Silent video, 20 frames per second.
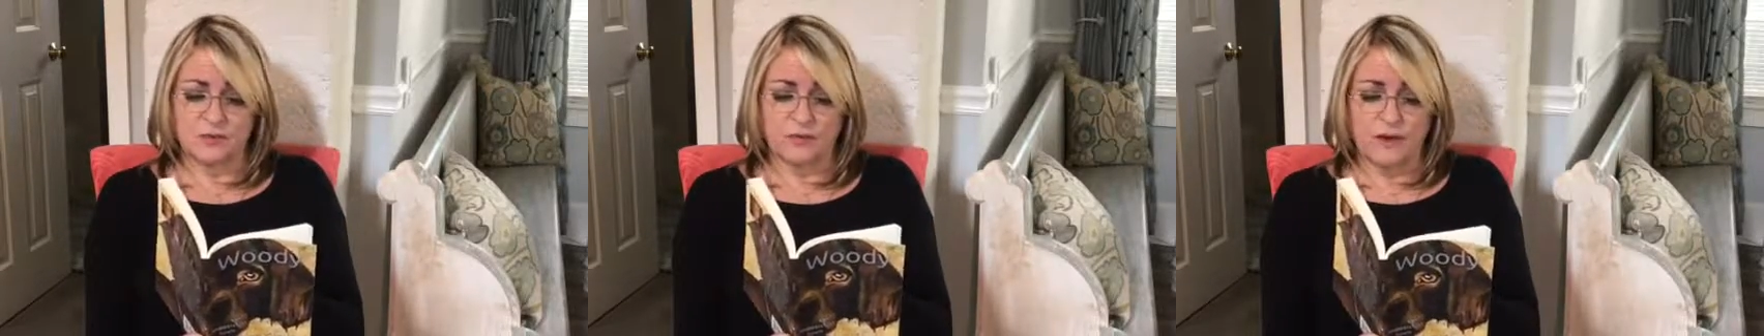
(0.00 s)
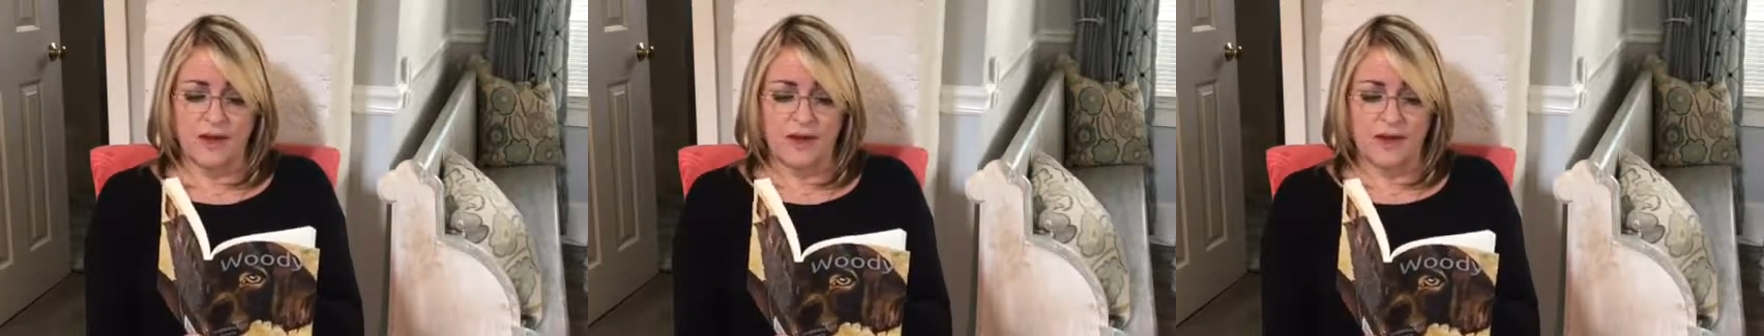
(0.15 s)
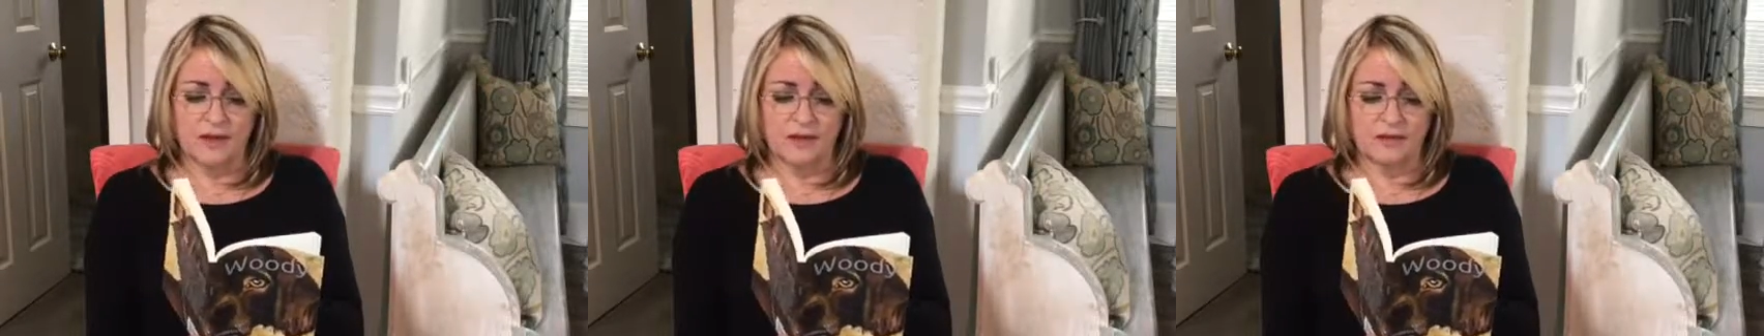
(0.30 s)

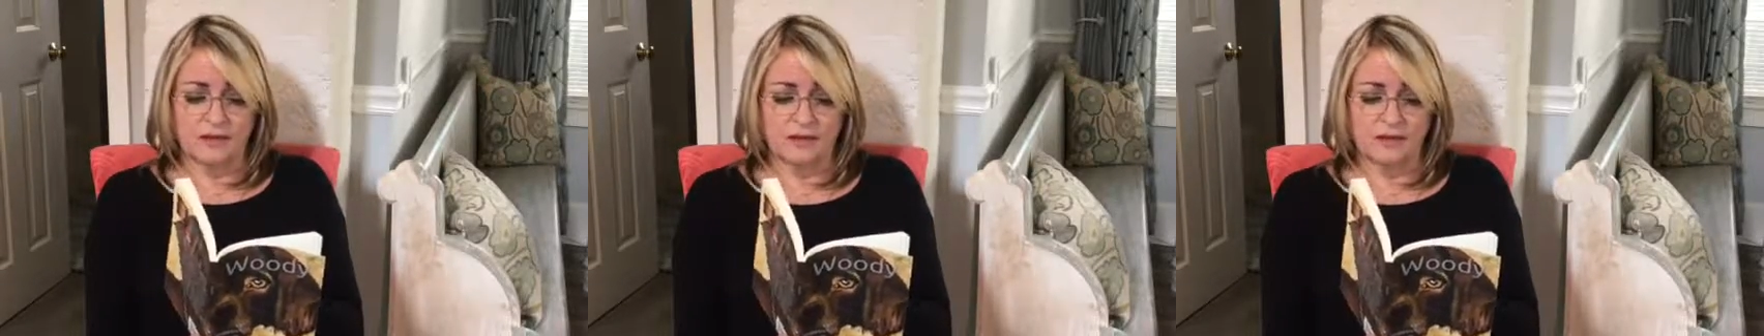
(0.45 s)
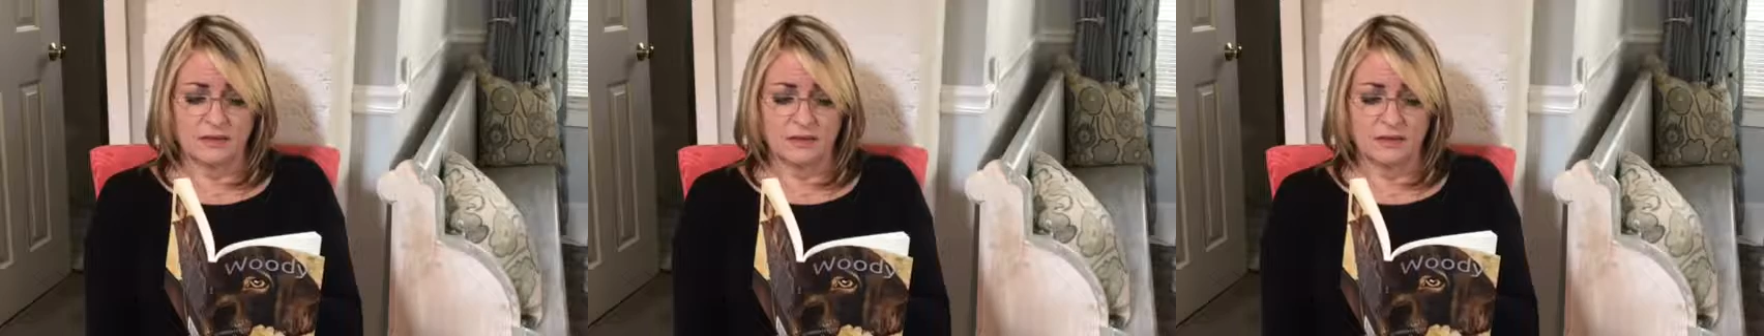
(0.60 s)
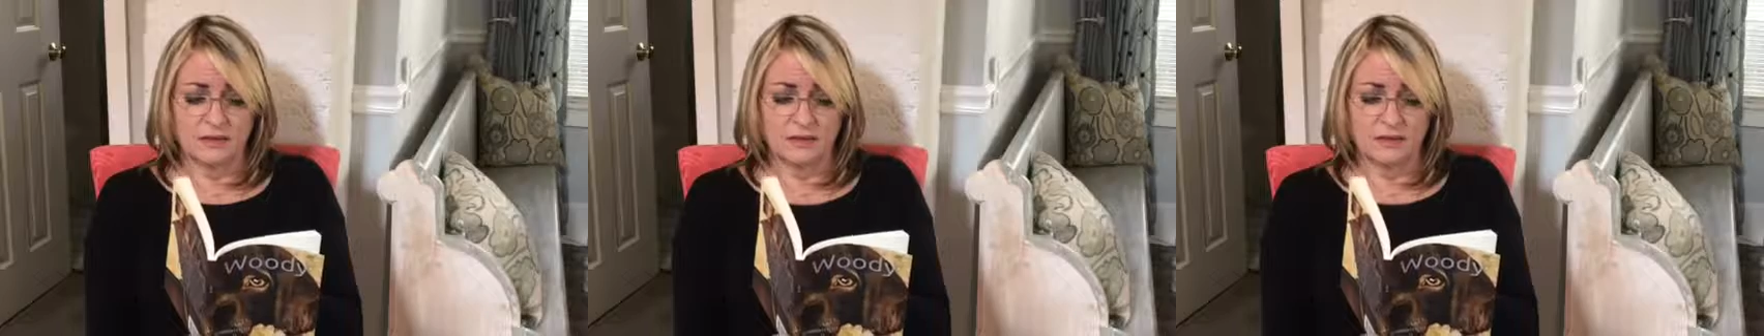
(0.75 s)
Greg
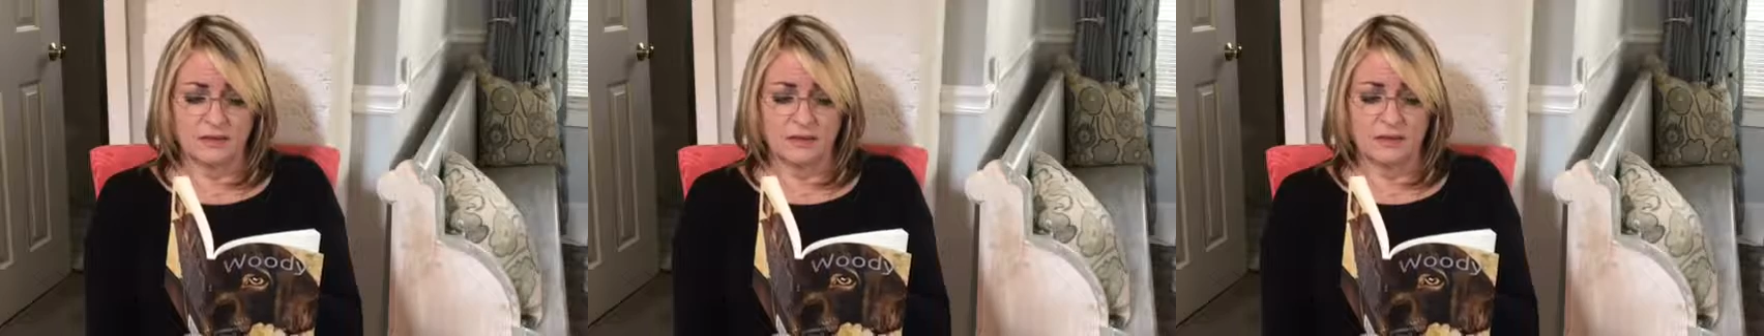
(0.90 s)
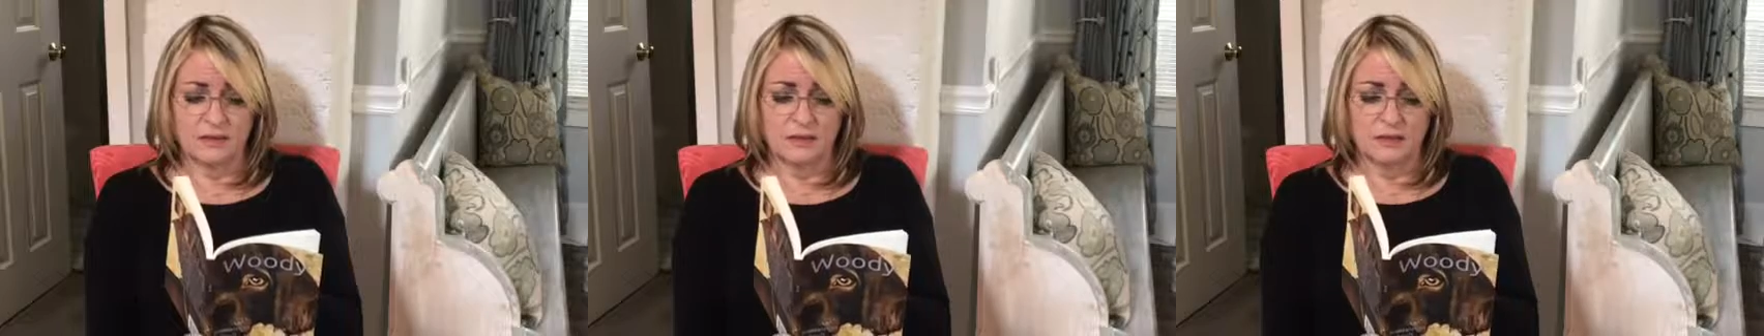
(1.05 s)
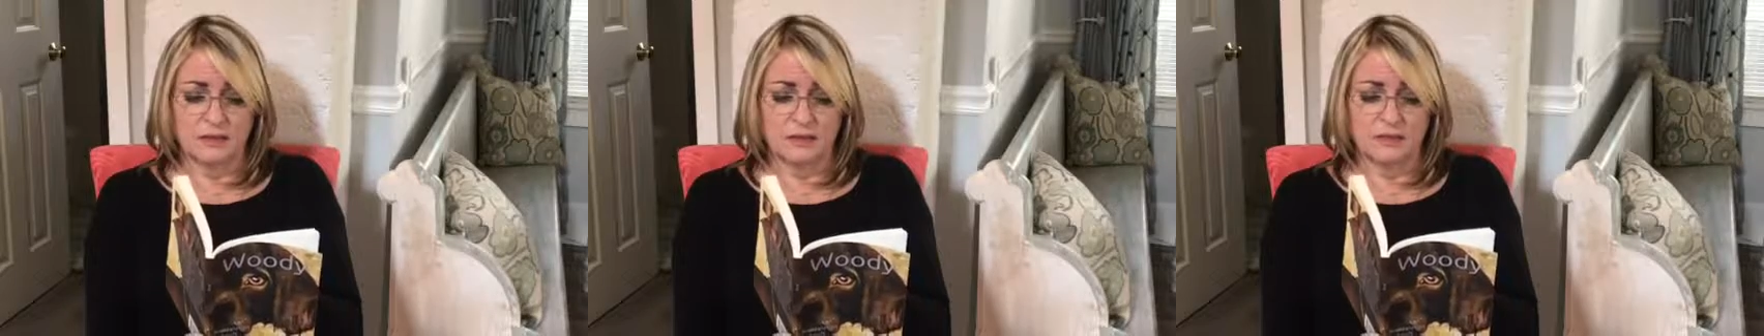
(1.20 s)

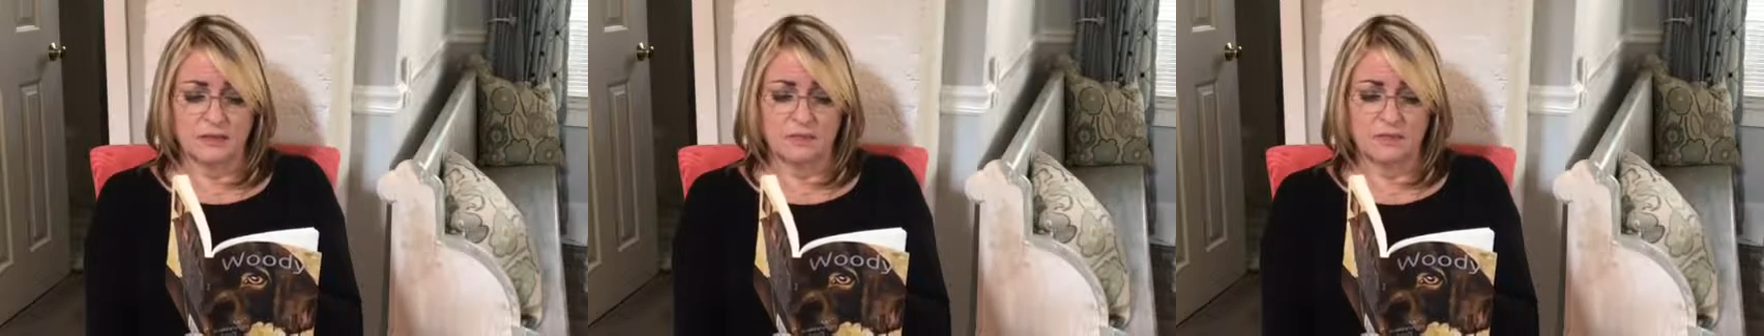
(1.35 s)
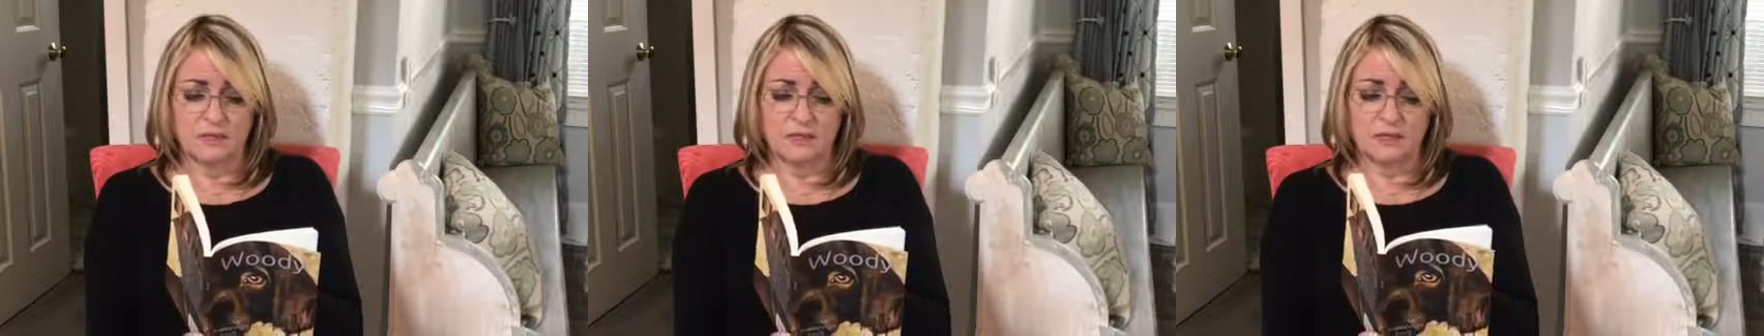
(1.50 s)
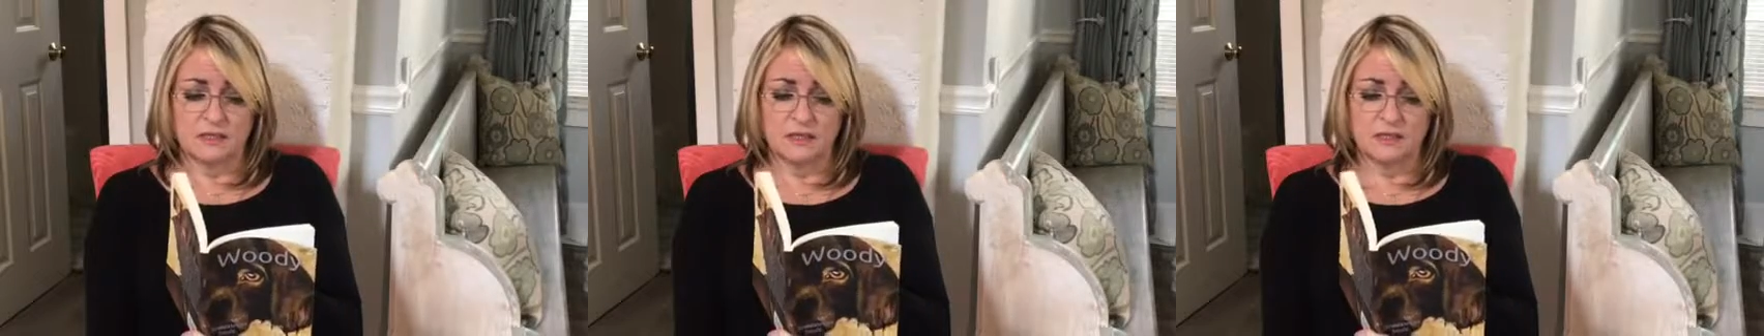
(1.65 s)

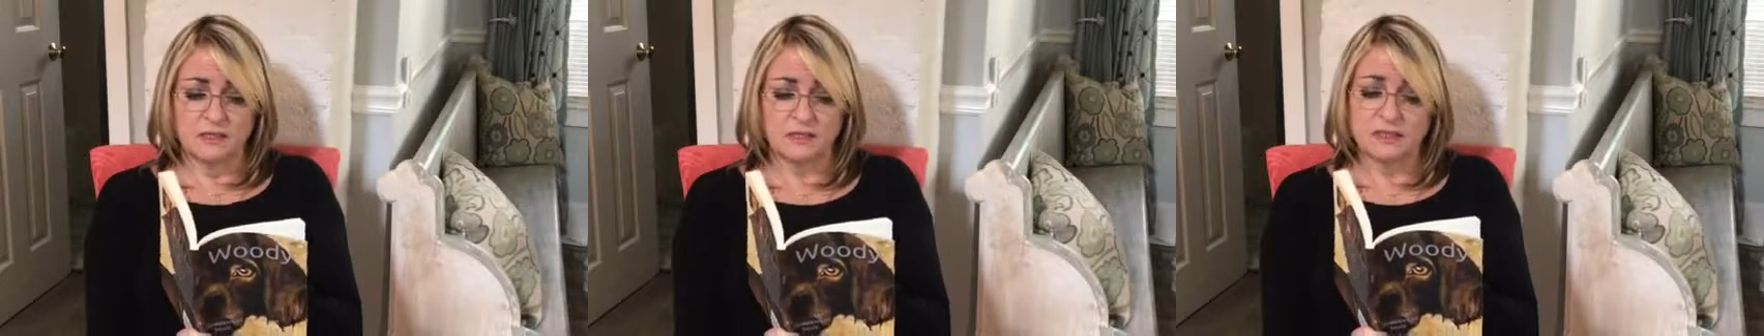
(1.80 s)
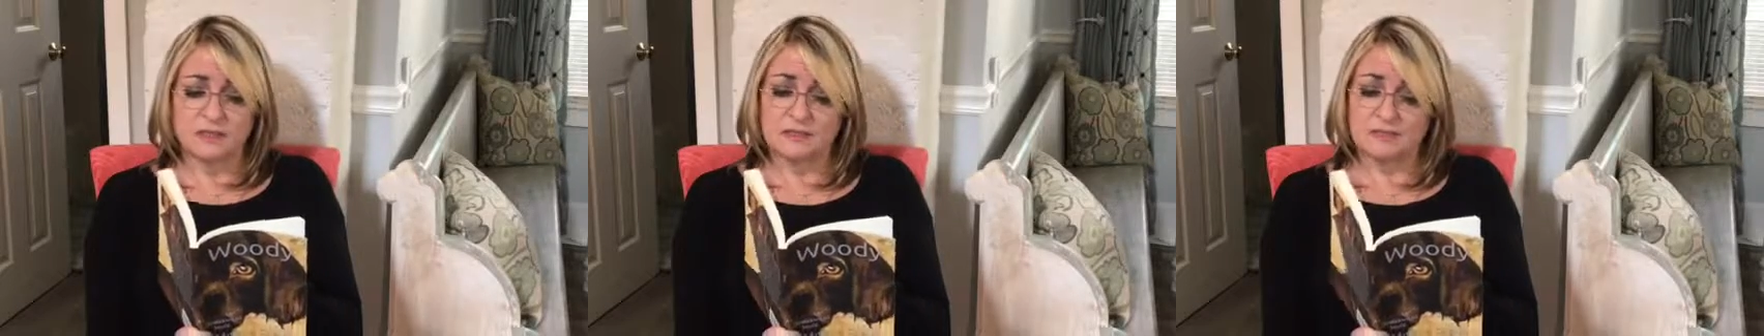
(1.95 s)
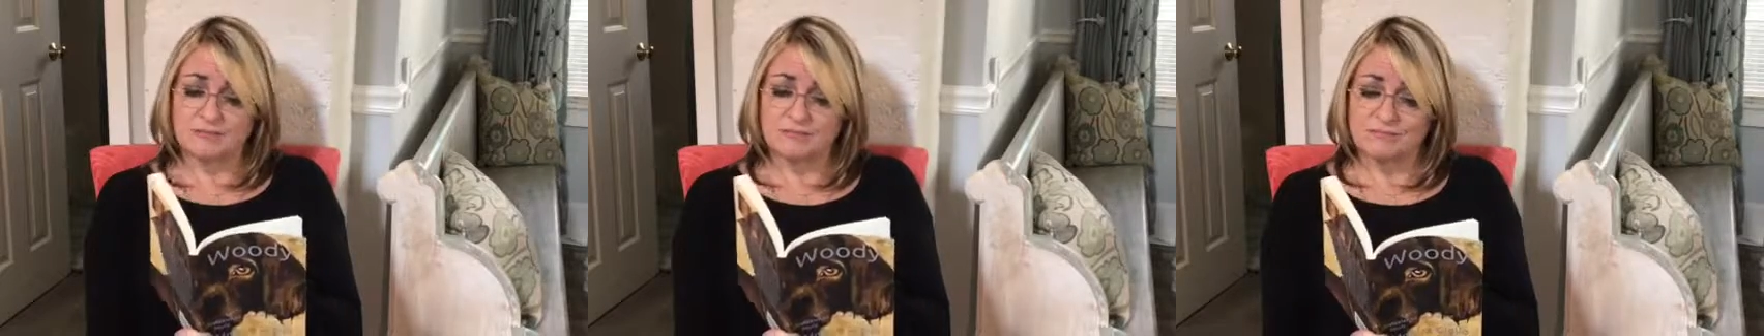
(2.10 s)

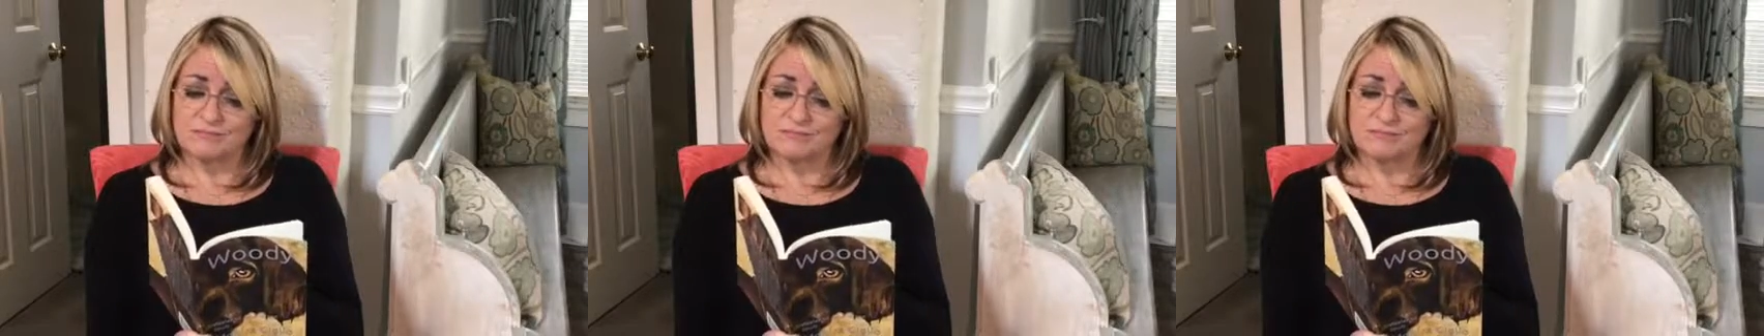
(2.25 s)
because